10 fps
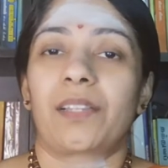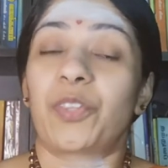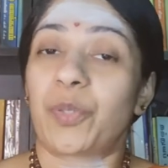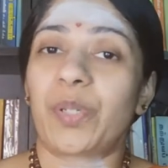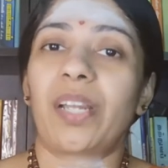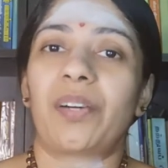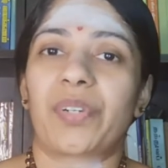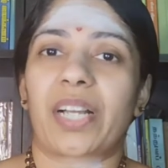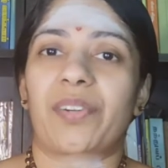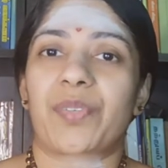
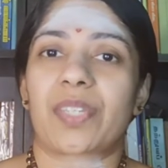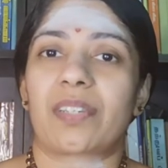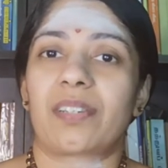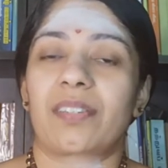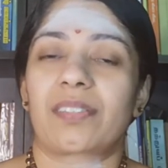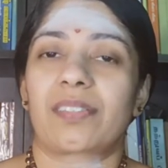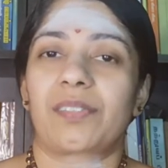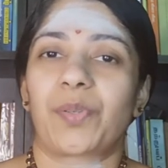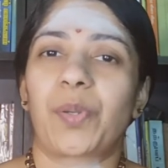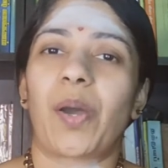Thirunavukku
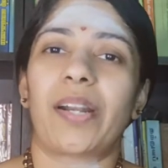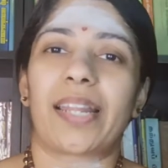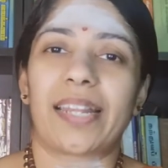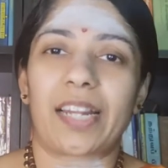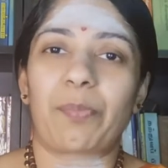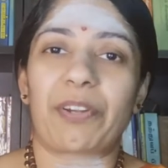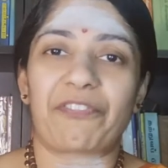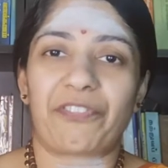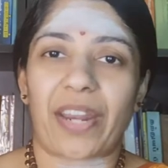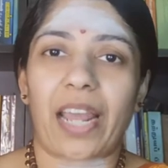got a little bit
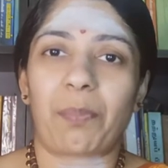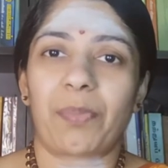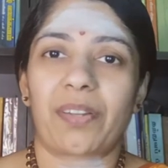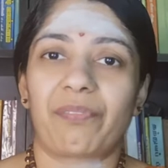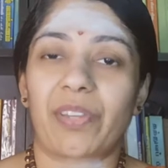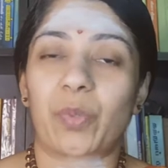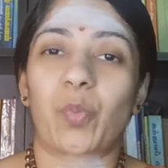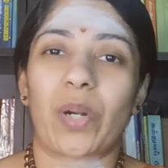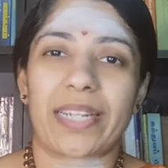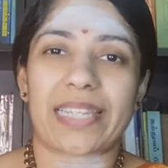fed up with
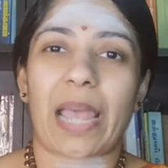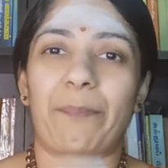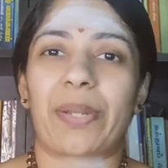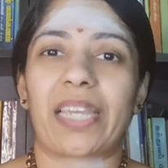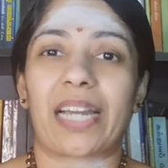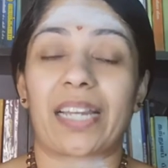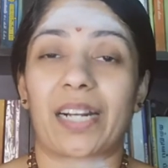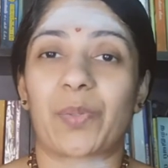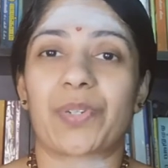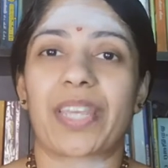what is happening
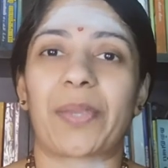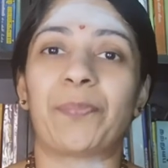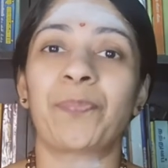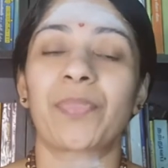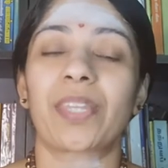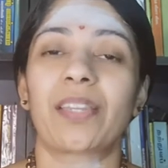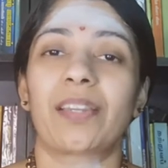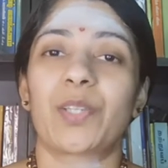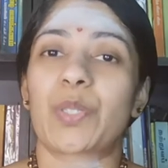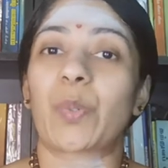around him,
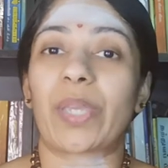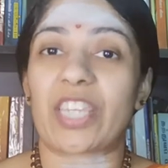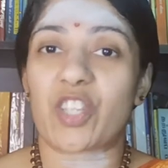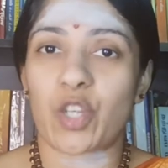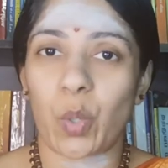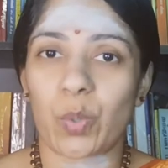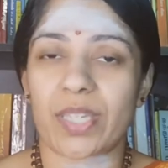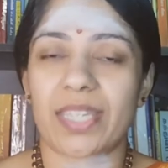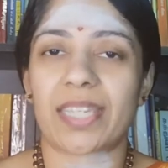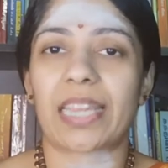so he
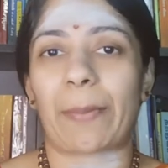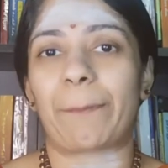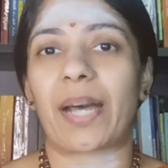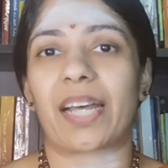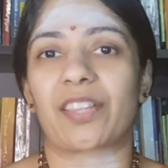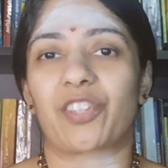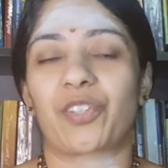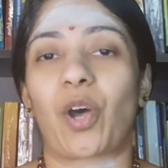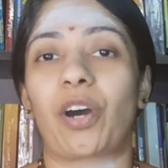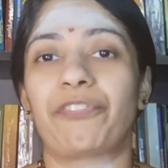chose the
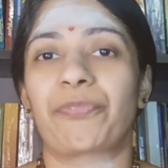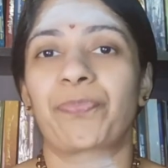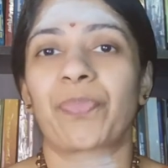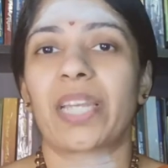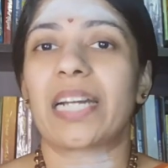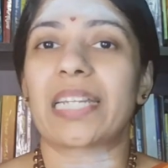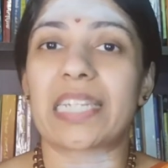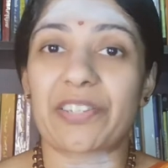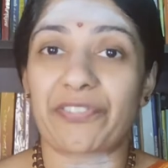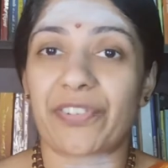path of a
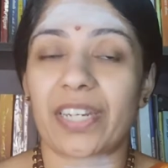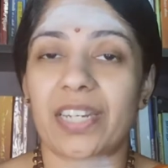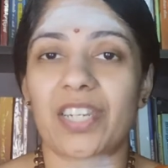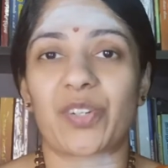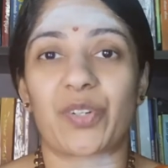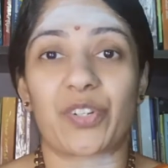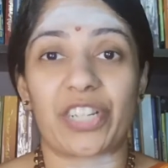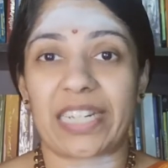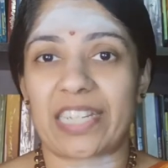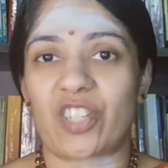different
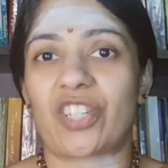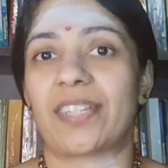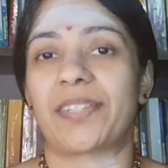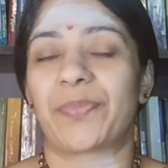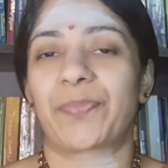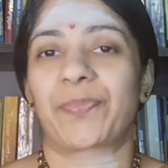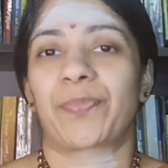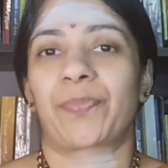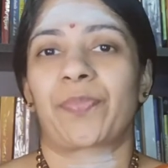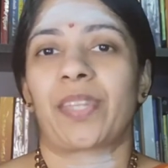religion.
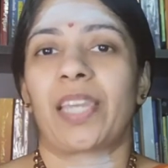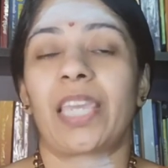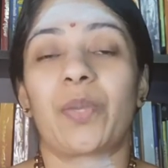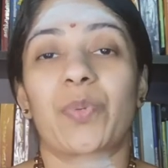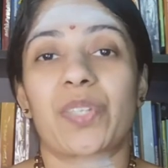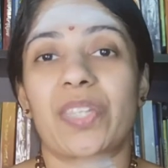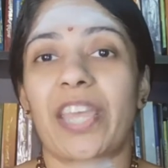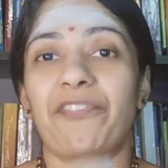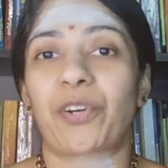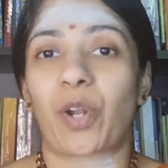He was
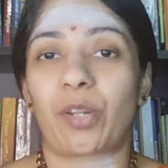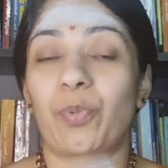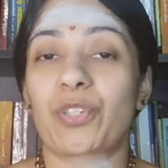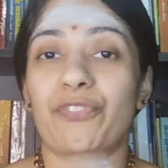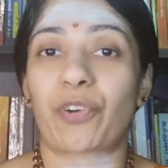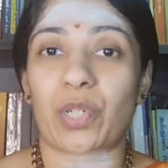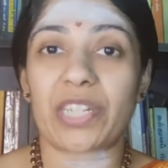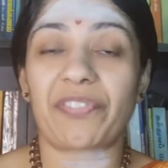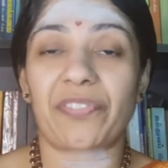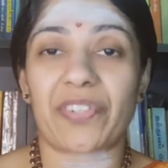there for almost
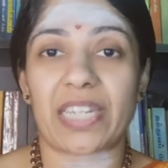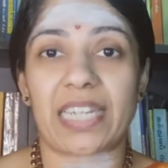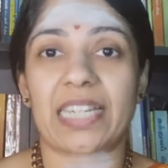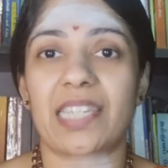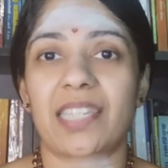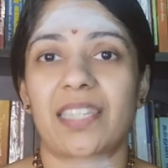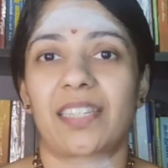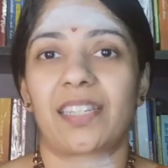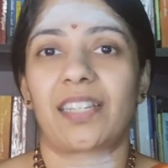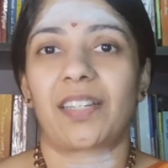40-50 years
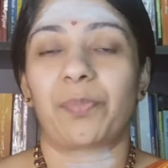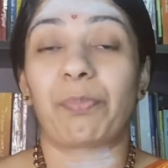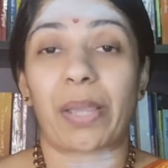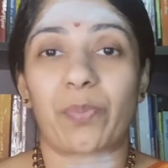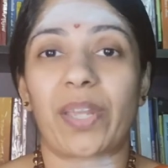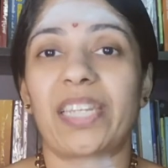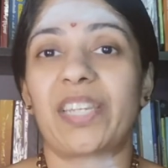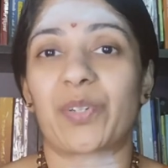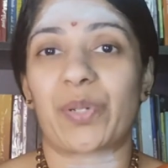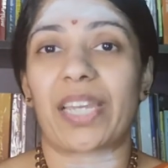by when
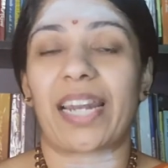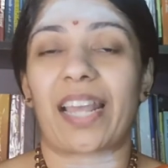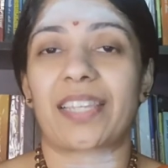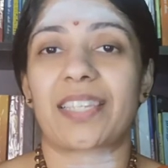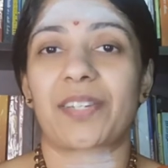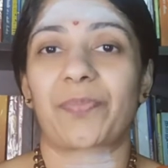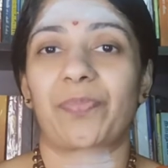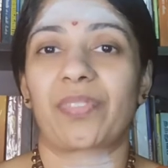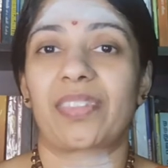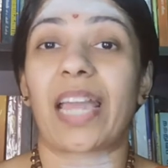he realized
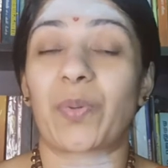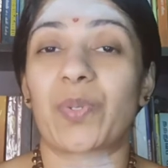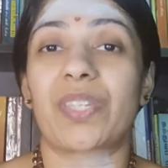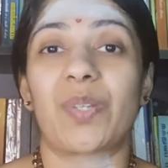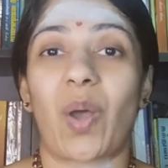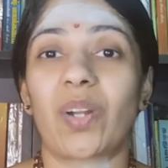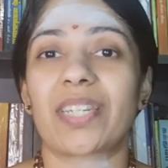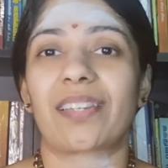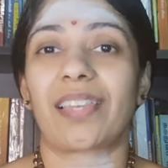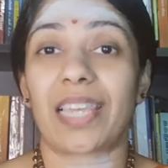that was
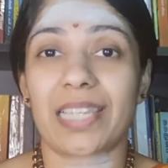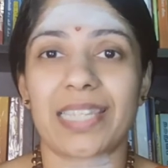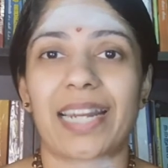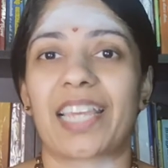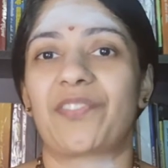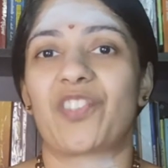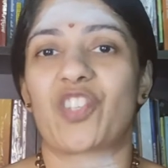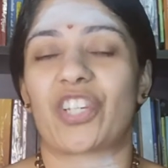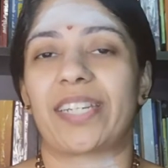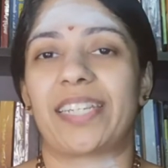not his life
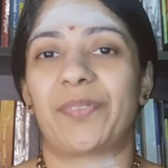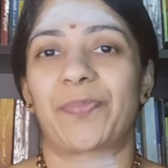journey.